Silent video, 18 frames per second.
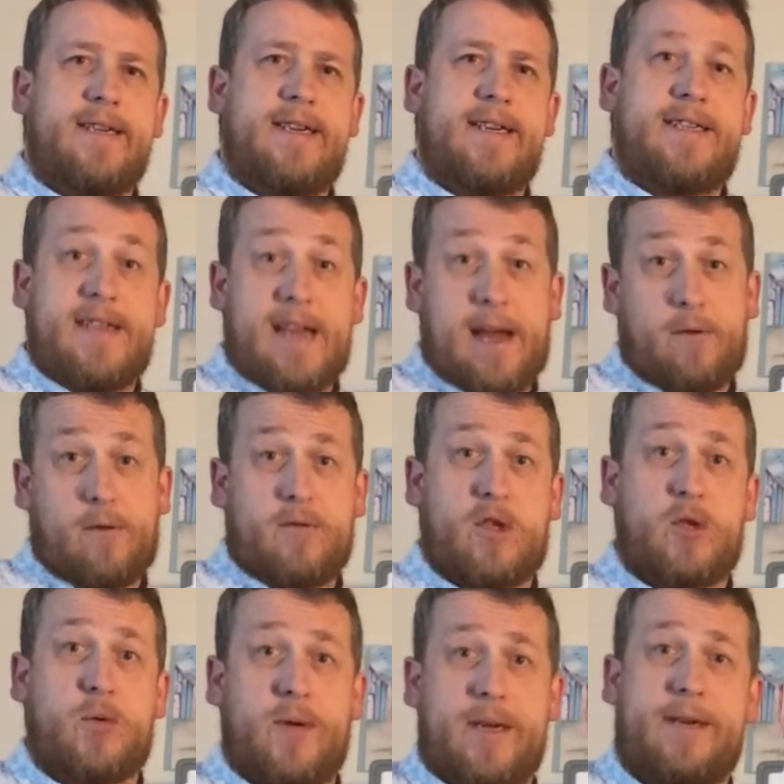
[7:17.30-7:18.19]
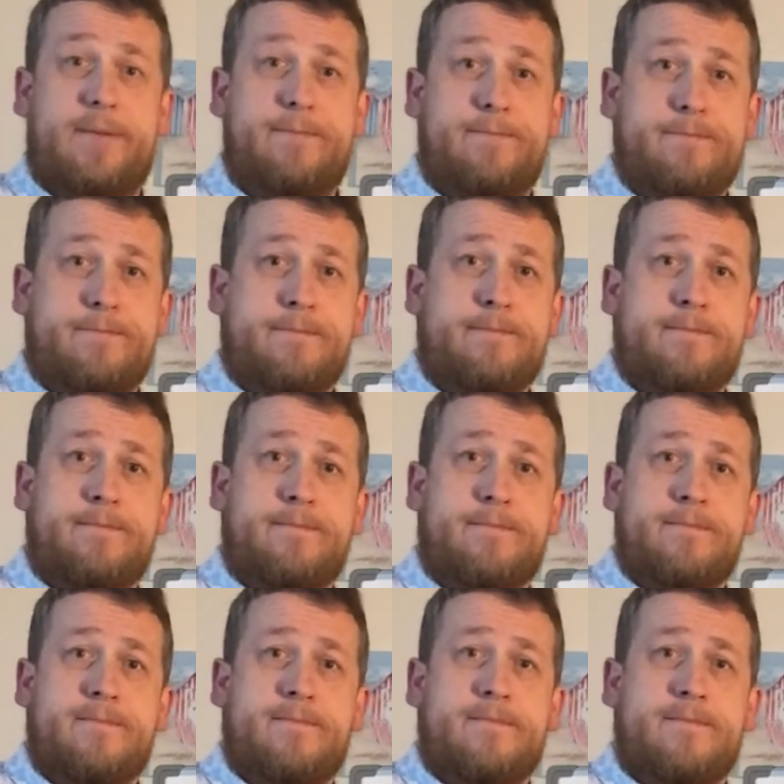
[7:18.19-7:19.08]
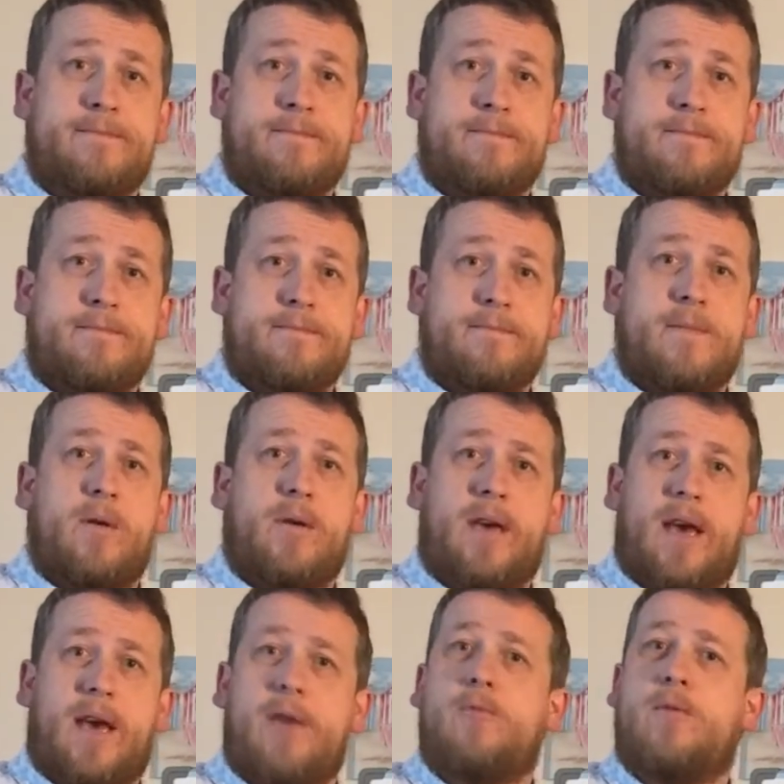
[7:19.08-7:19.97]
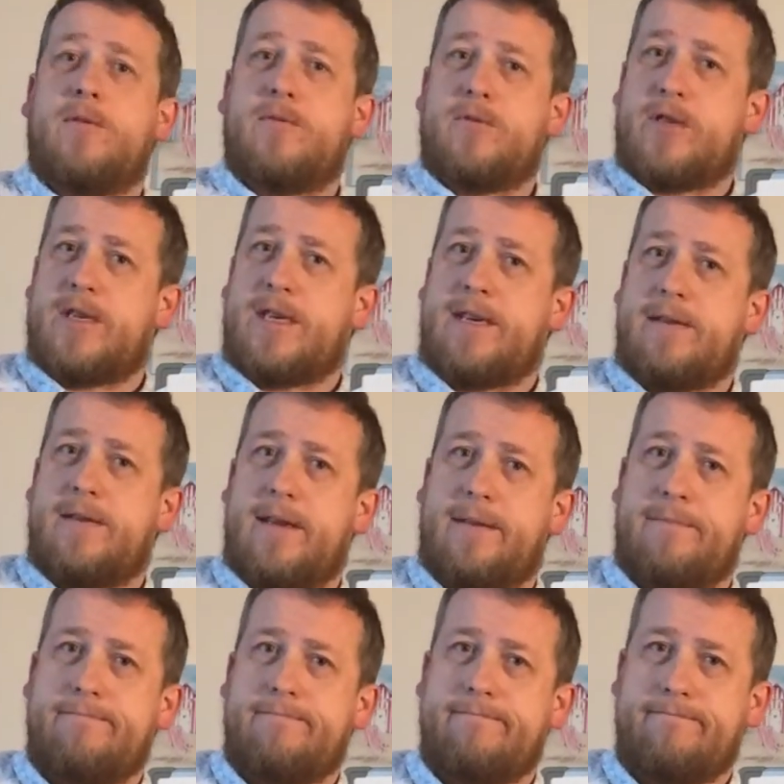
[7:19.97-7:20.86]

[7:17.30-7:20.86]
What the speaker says: is now doing. Okay, we will see you then.